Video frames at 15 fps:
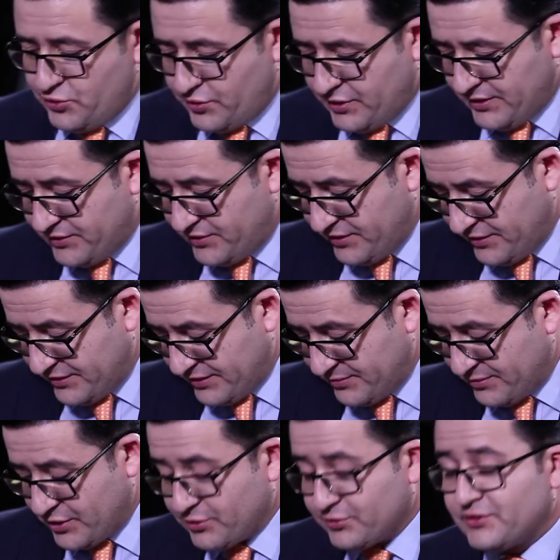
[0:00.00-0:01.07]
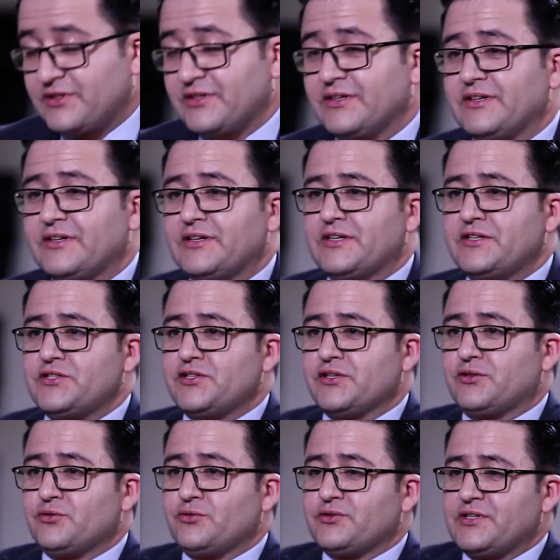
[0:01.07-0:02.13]
you're concerned about
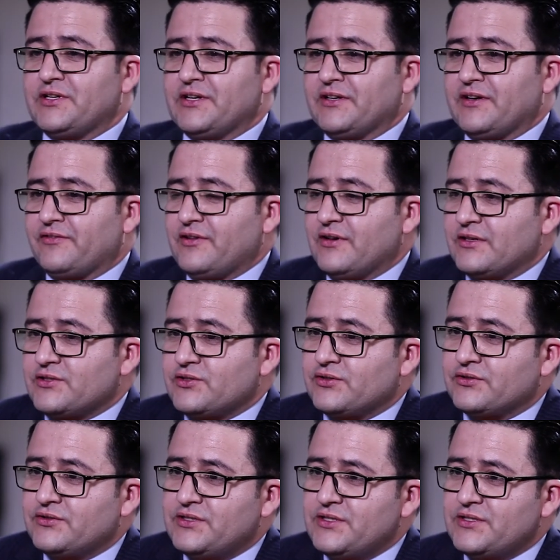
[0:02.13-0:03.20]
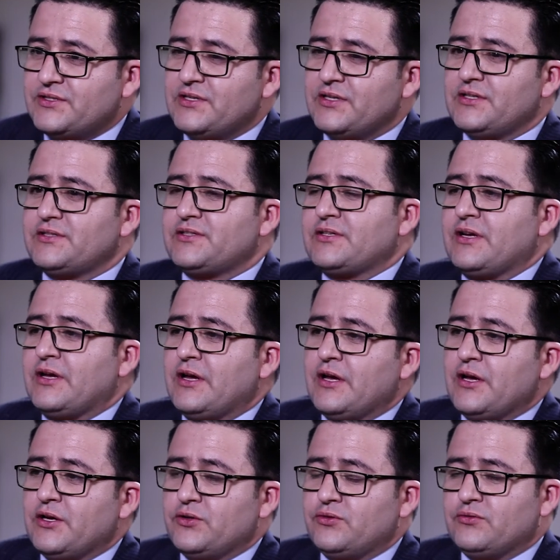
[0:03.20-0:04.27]
insecurity in Afghanistan these days,
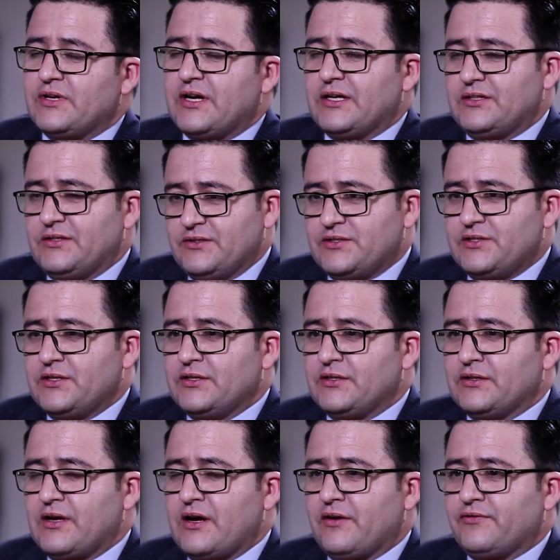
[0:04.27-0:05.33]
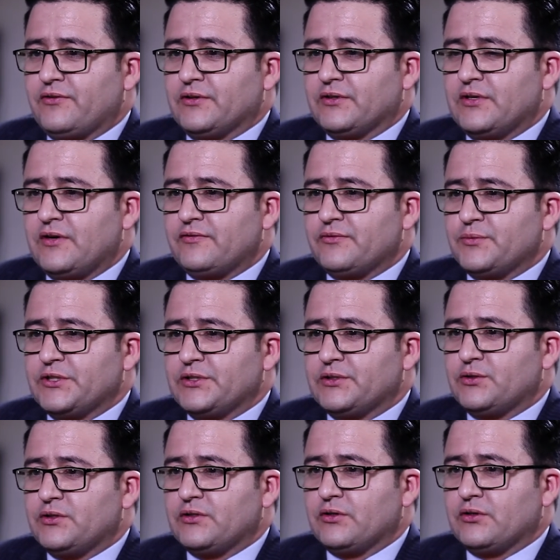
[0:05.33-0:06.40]
United States and Afghan
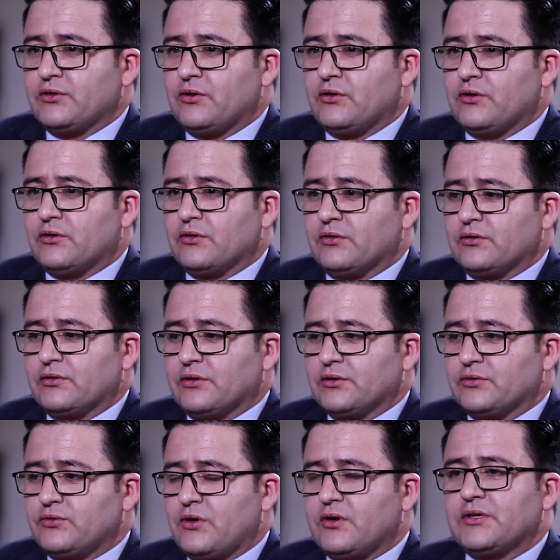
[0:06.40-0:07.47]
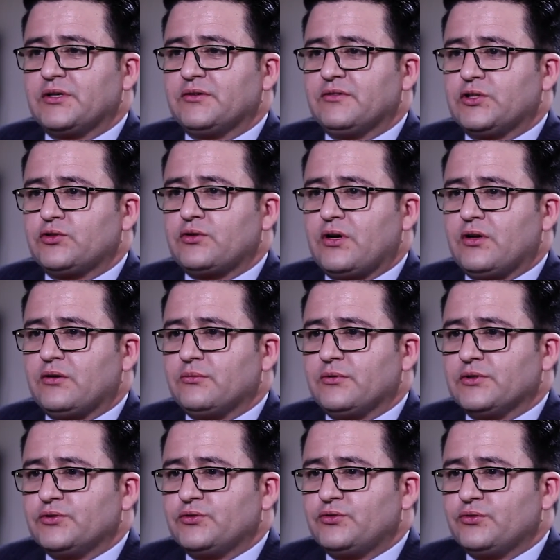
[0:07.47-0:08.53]
government are talking with
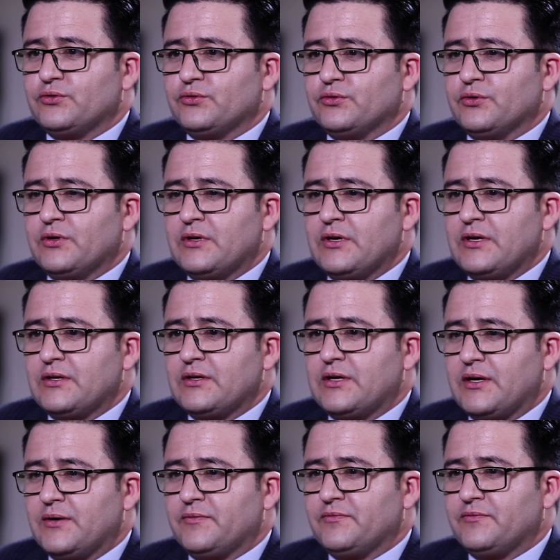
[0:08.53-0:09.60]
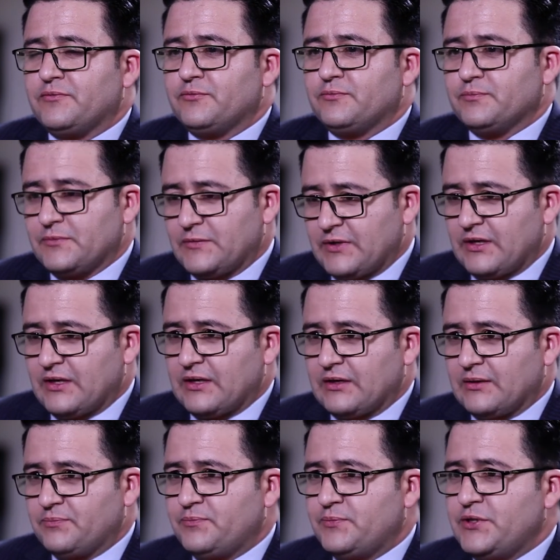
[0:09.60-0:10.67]
Taliban to come
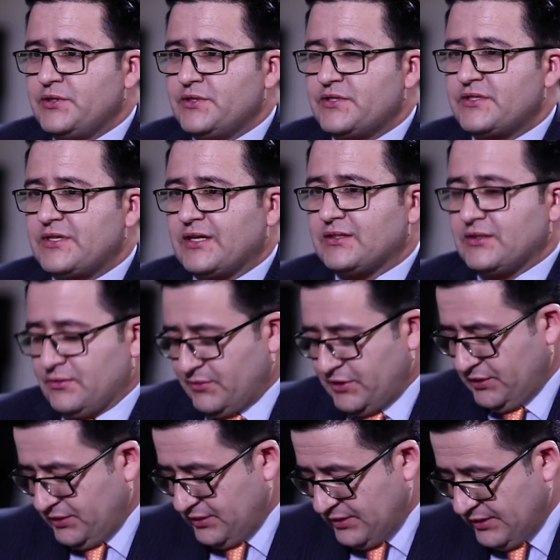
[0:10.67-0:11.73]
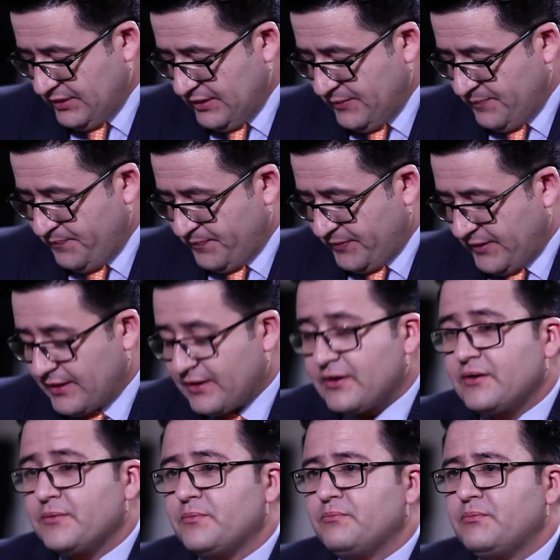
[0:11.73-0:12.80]
peace settlement.
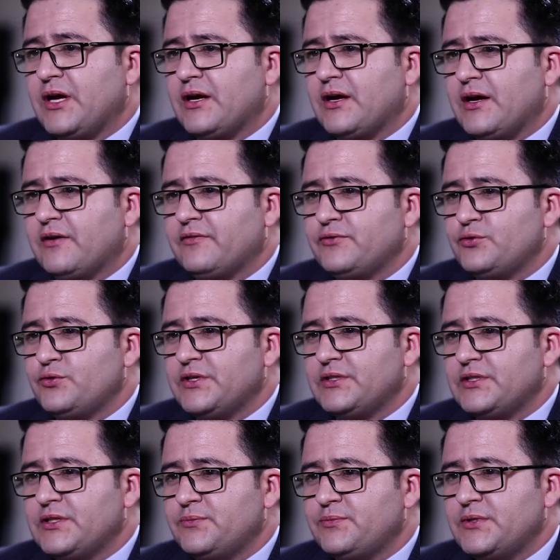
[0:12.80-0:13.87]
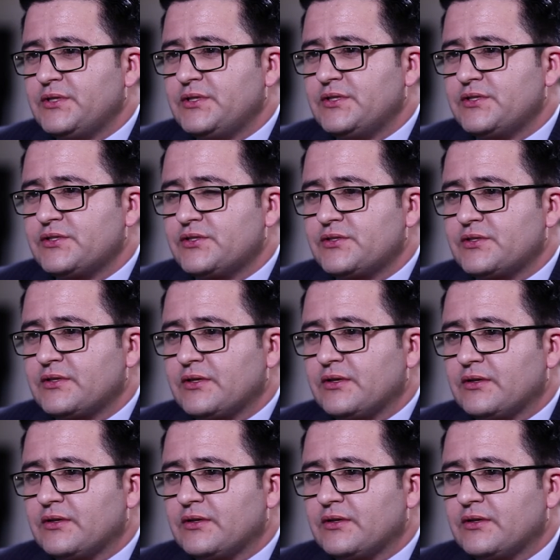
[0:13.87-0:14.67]
May I have UNDP's